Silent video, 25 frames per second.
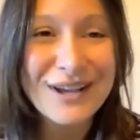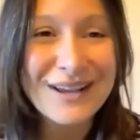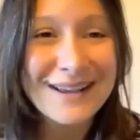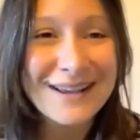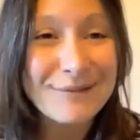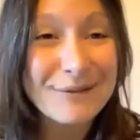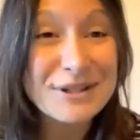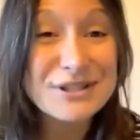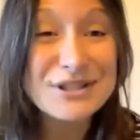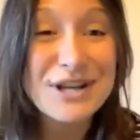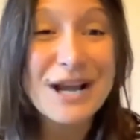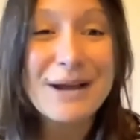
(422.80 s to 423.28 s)

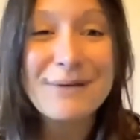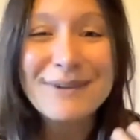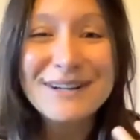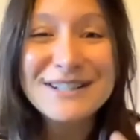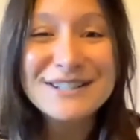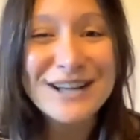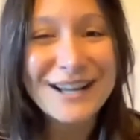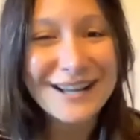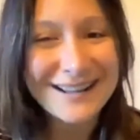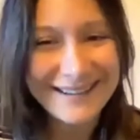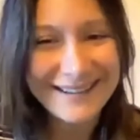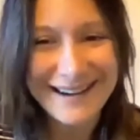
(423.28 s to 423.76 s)
which I
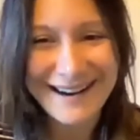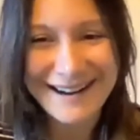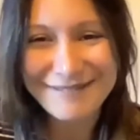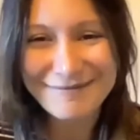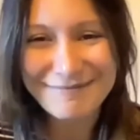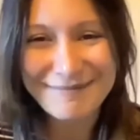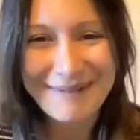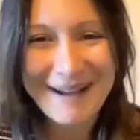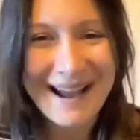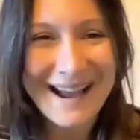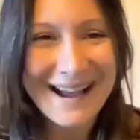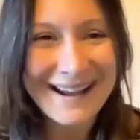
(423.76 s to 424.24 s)
wish I could
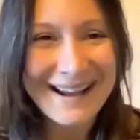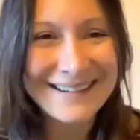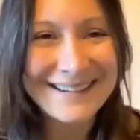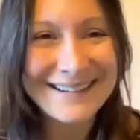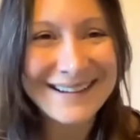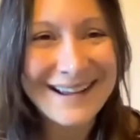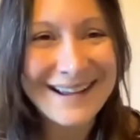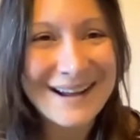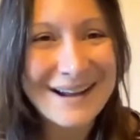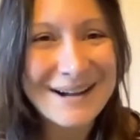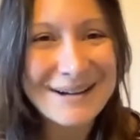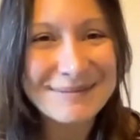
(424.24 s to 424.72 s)
have back.
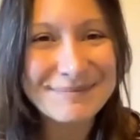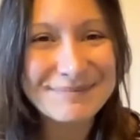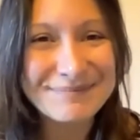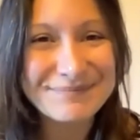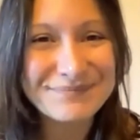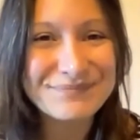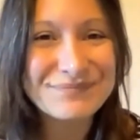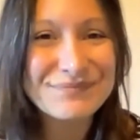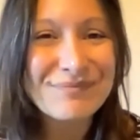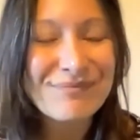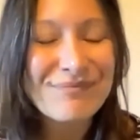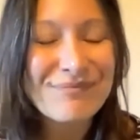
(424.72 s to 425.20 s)

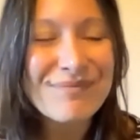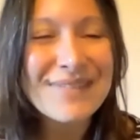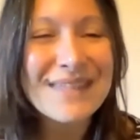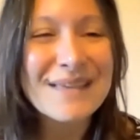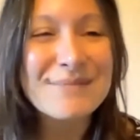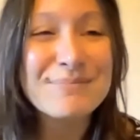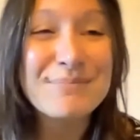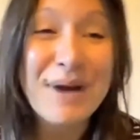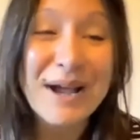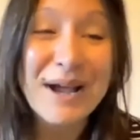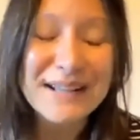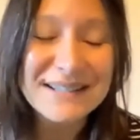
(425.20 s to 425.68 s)

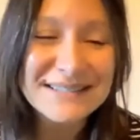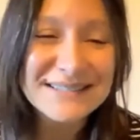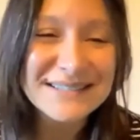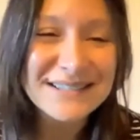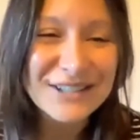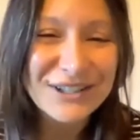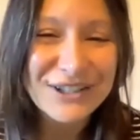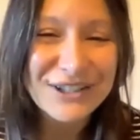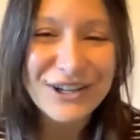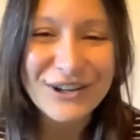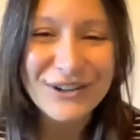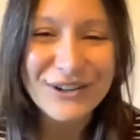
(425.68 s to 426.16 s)
But
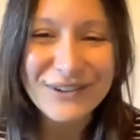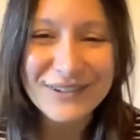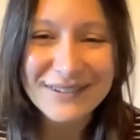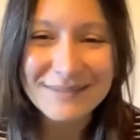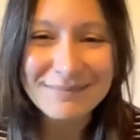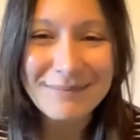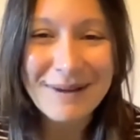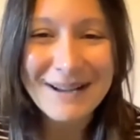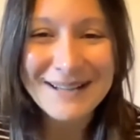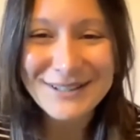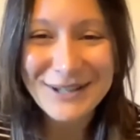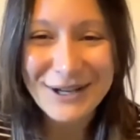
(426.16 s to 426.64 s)

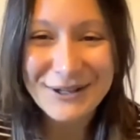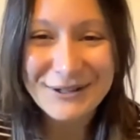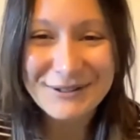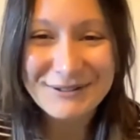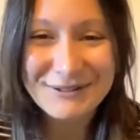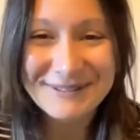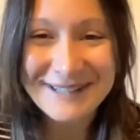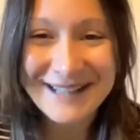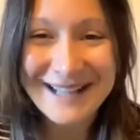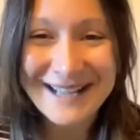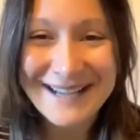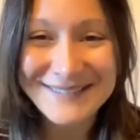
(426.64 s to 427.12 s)
my daughter
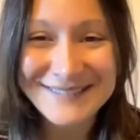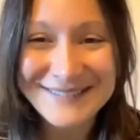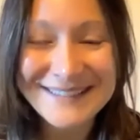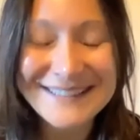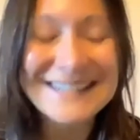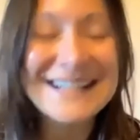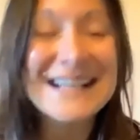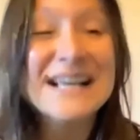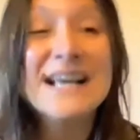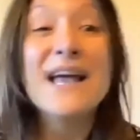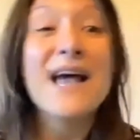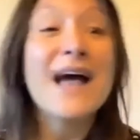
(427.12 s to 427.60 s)
will have it.